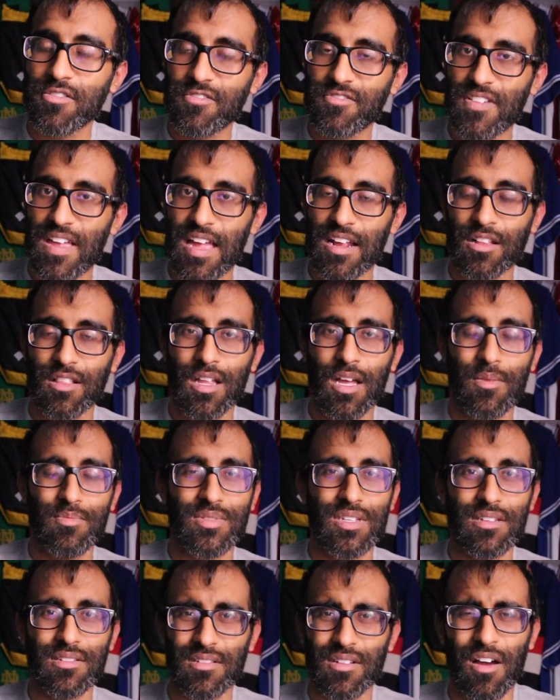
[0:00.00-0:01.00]
fan clubs
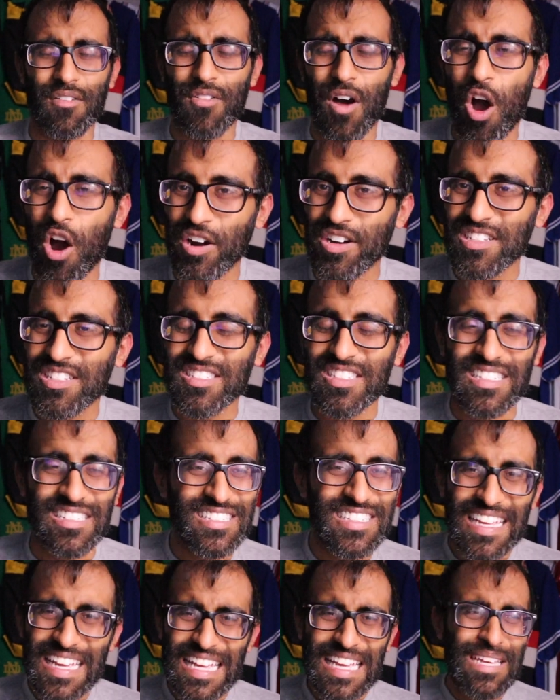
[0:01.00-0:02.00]
and of artists and
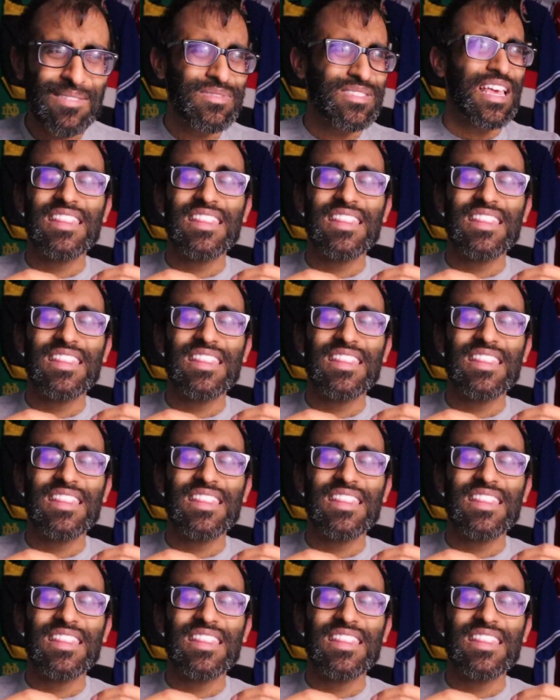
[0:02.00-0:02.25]
teams,